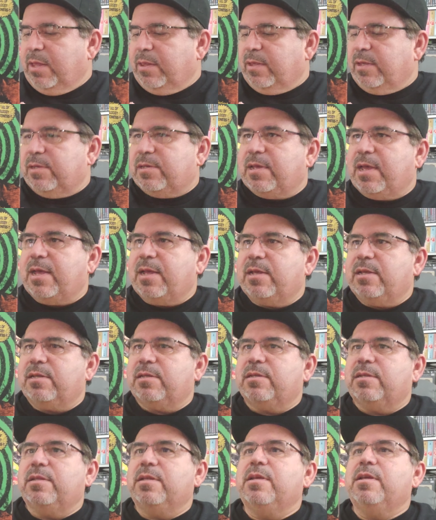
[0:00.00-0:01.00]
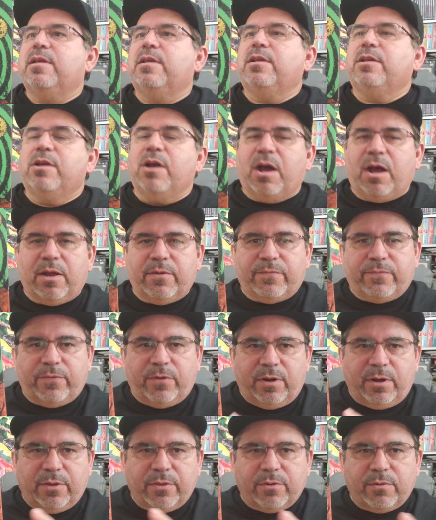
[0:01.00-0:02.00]
This has the
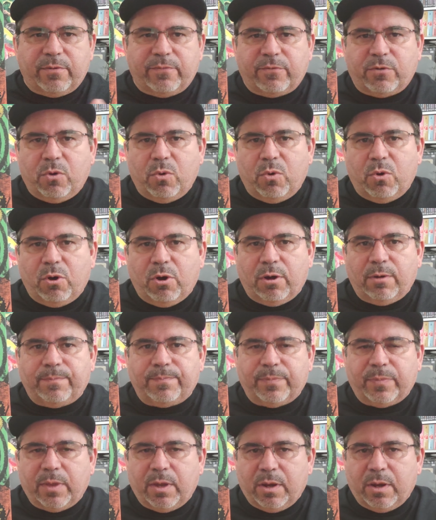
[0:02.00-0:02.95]
godfather of gore,